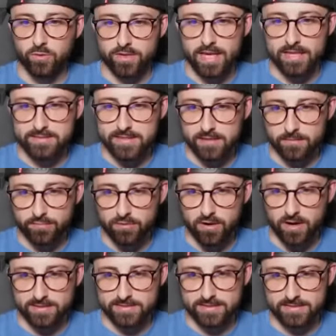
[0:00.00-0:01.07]
You're guessing the
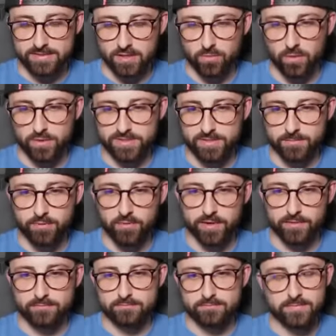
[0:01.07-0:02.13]
prices, so what's the
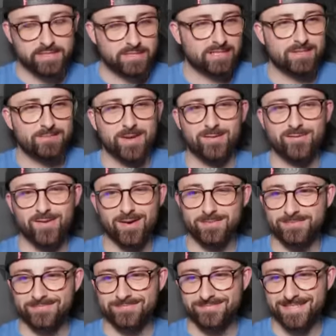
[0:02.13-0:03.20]
point? It's just a bit of
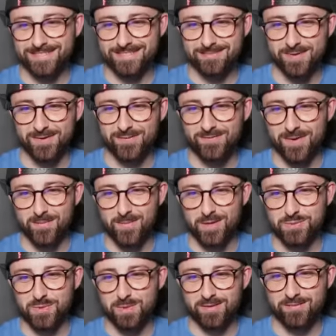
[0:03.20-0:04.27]
fun. Just a bit of fun
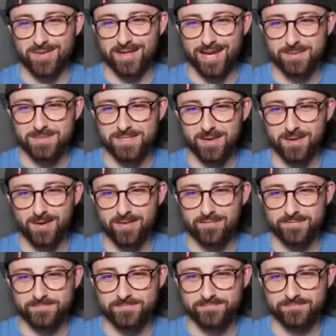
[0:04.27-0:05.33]
whilst we wait for the game to go
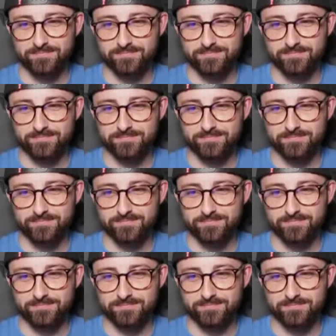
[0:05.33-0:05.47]
live.